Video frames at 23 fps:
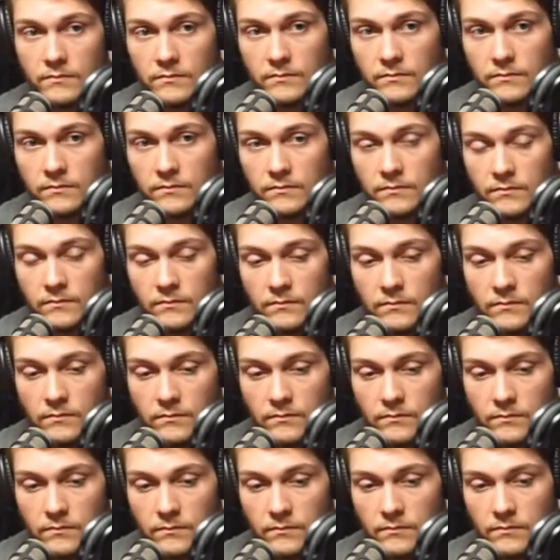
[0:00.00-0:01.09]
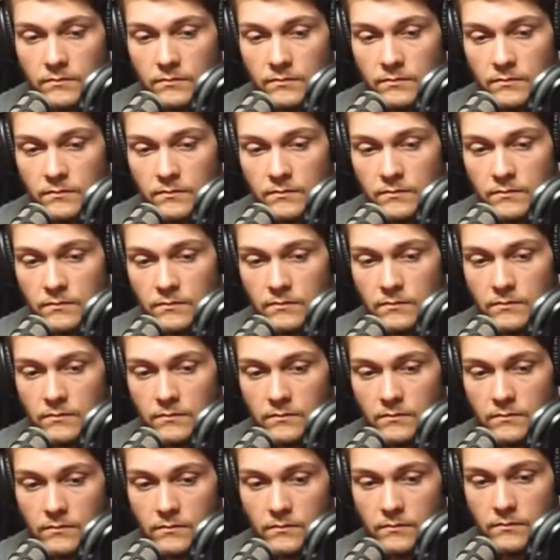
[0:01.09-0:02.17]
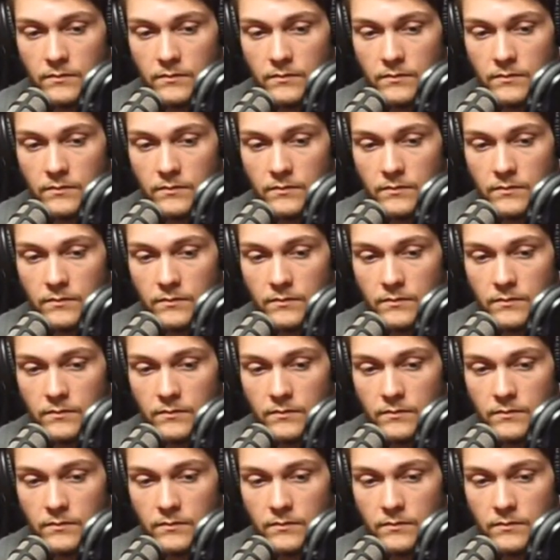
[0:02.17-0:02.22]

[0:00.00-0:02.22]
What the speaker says: The person shown says nothing.